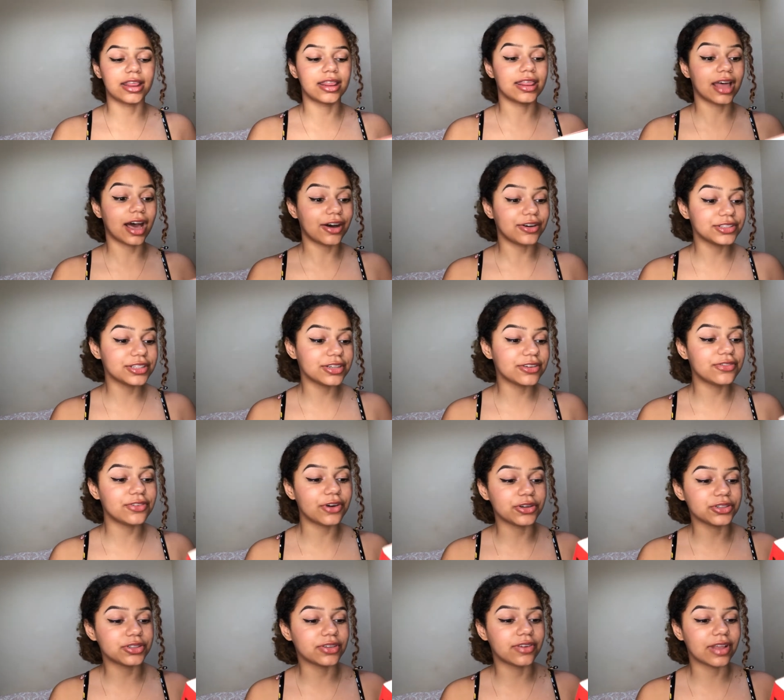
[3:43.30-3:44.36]
1,000
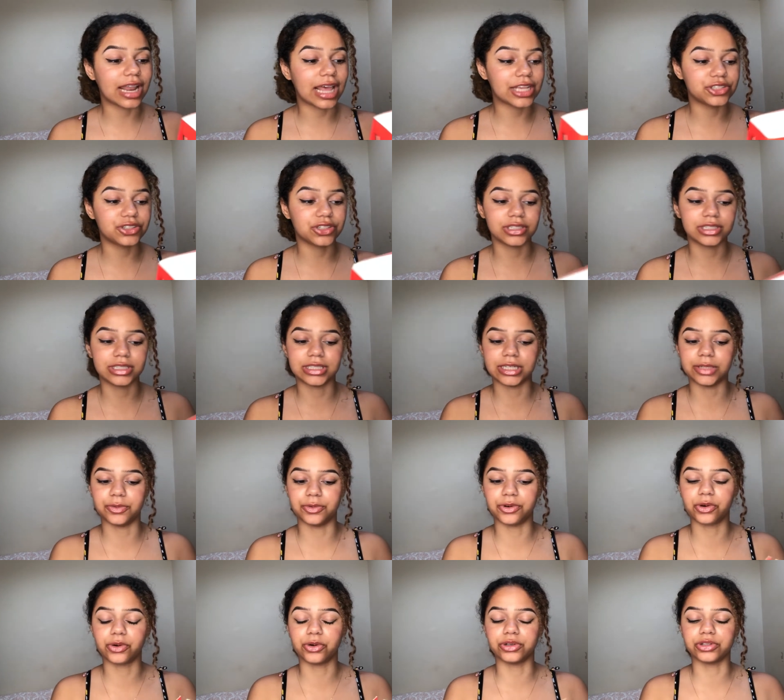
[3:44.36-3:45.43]
volts of electricity
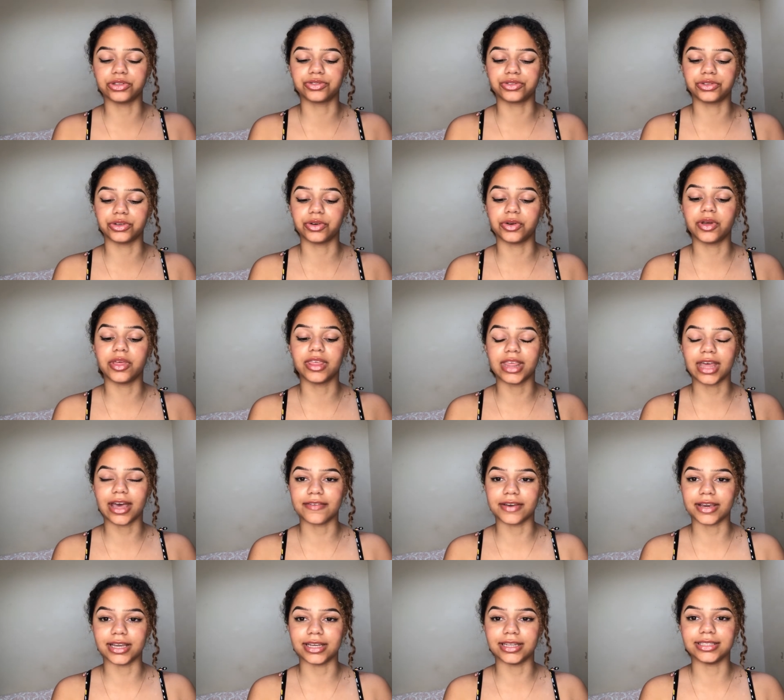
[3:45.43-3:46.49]
will course through their
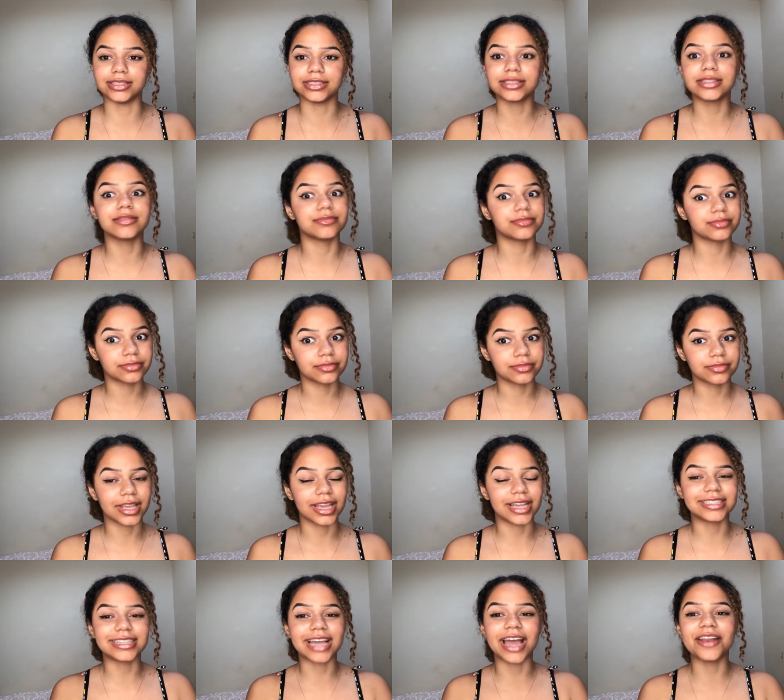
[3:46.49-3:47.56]
veins.
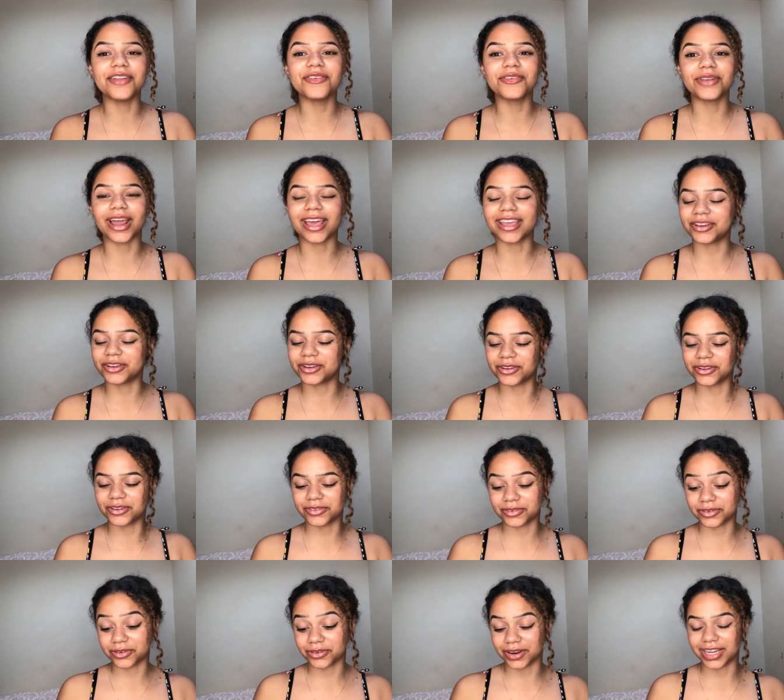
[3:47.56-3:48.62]
It's kind of like
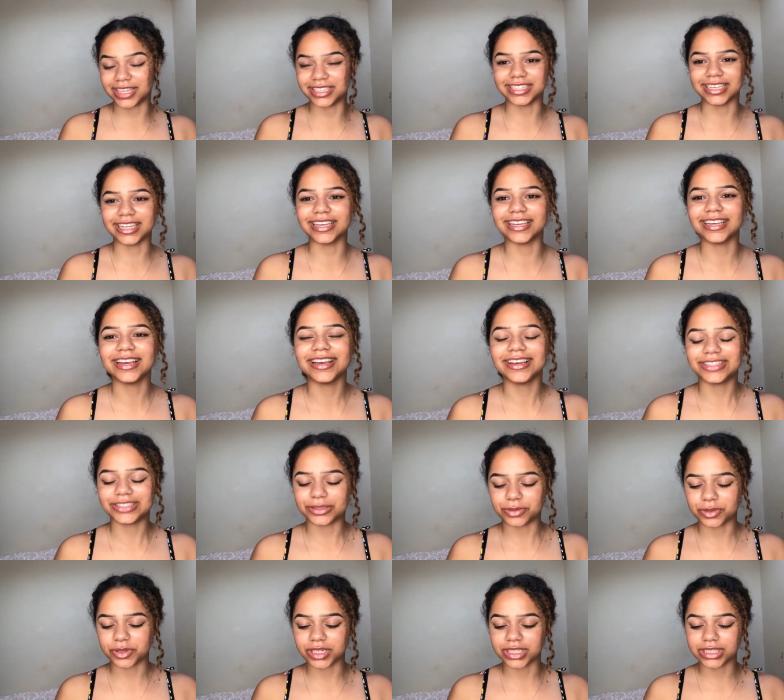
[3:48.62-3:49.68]
crazy, to
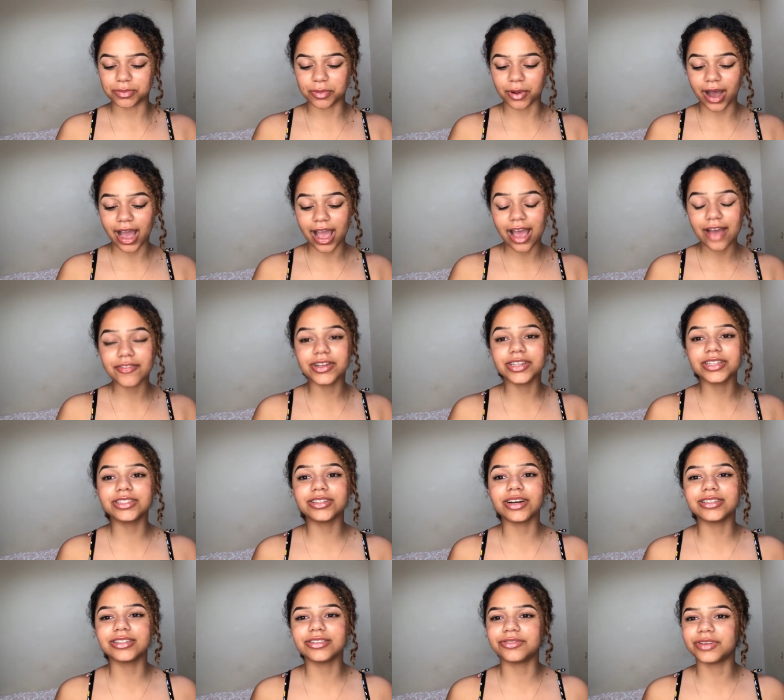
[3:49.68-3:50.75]
be honest, but I haven't
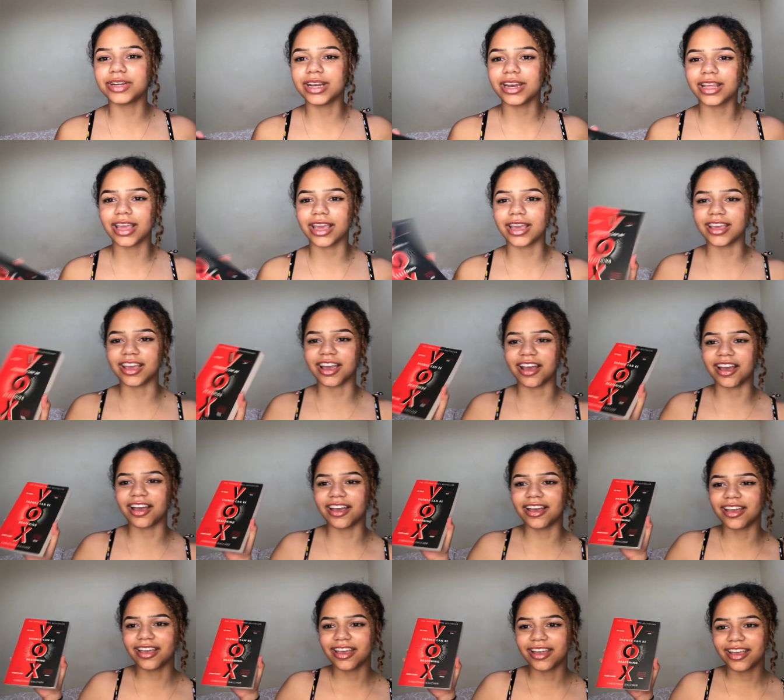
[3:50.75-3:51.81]
started reading it yet.
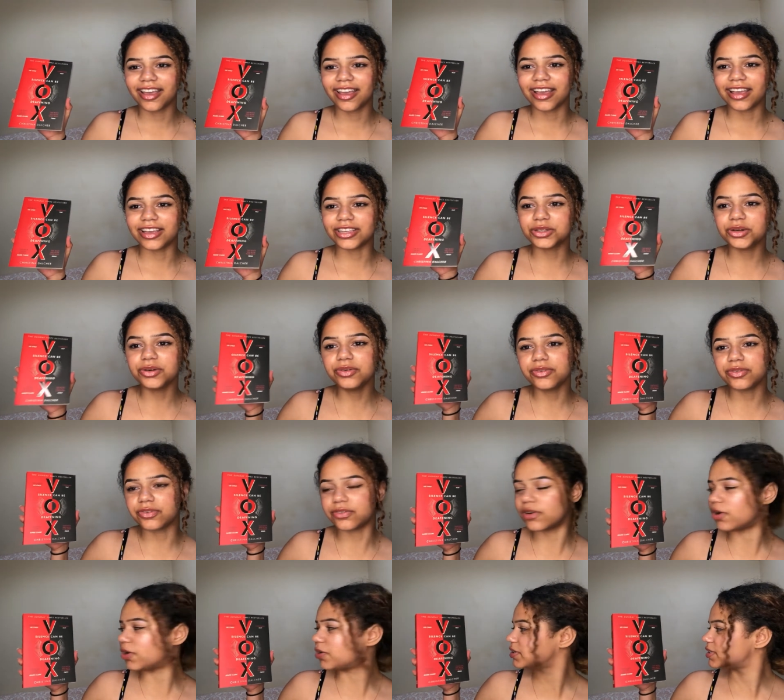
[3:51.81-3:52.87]
It's called
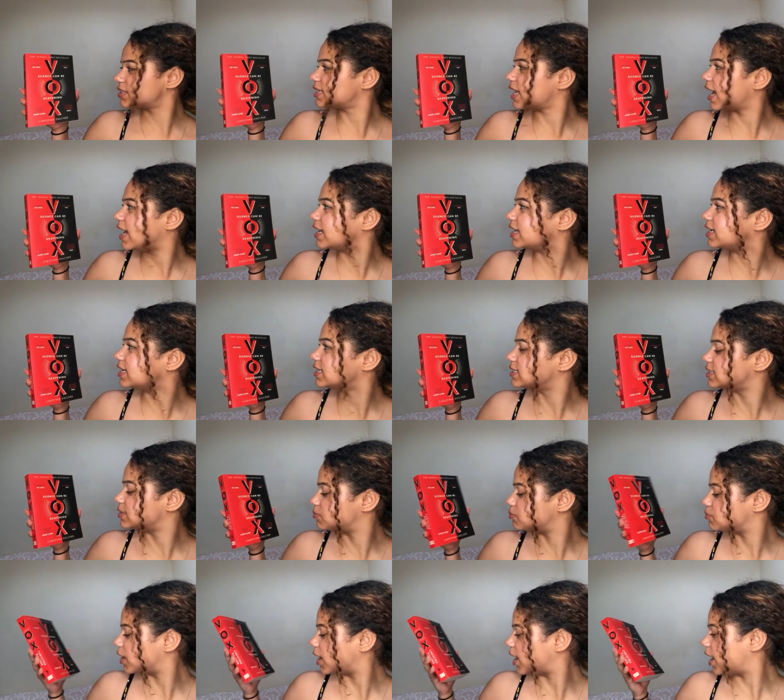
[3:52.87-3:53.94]
Vox and it is
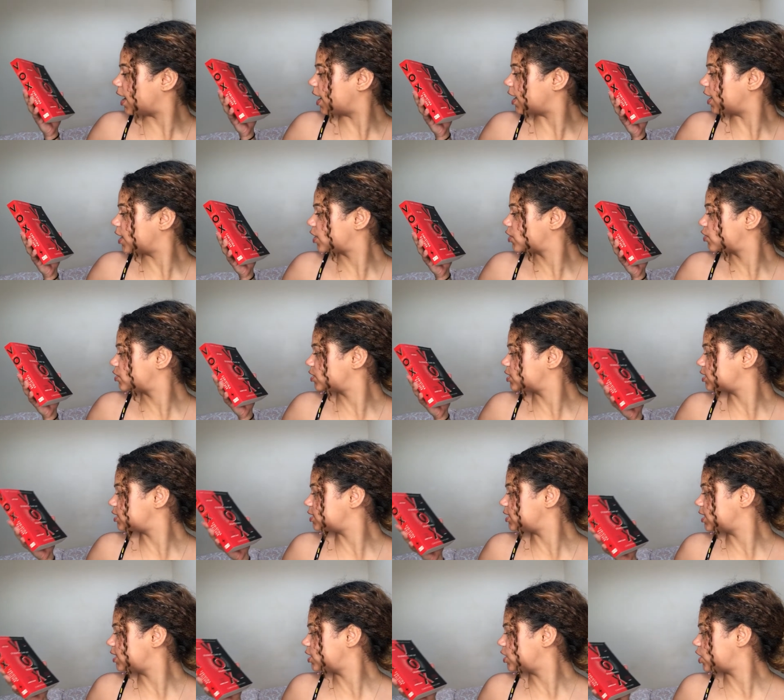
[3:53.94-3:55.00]
by
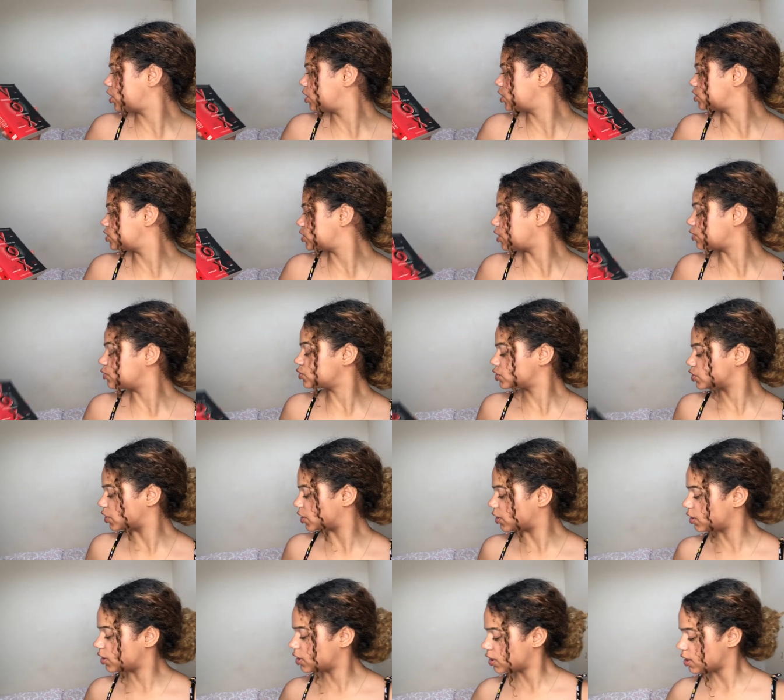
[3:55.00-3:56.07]
Christina
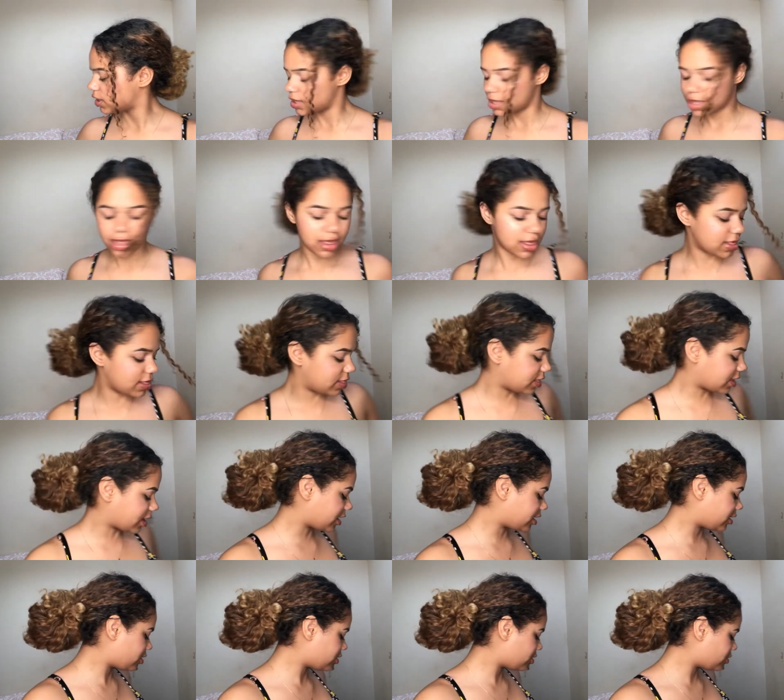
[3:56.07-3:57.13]
Dalcher.
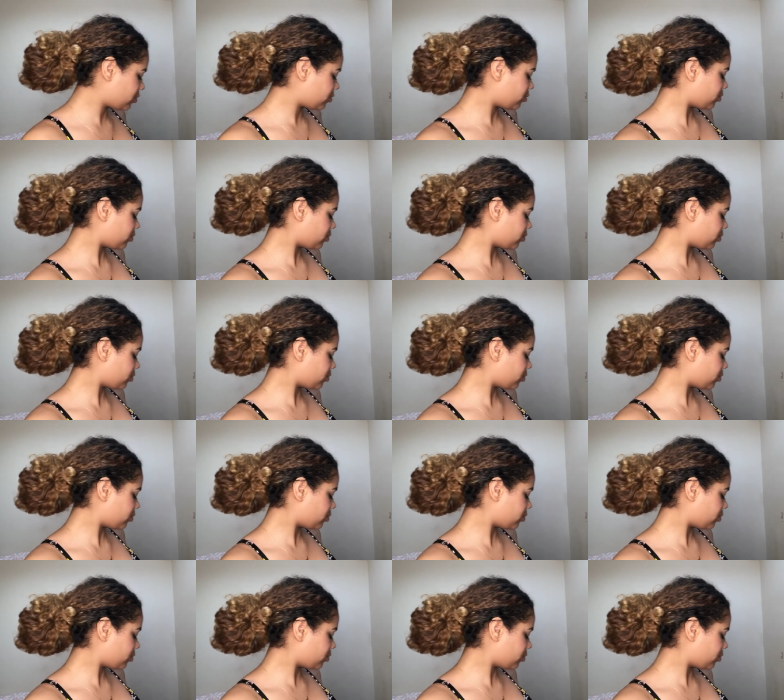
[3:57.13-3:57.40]
Then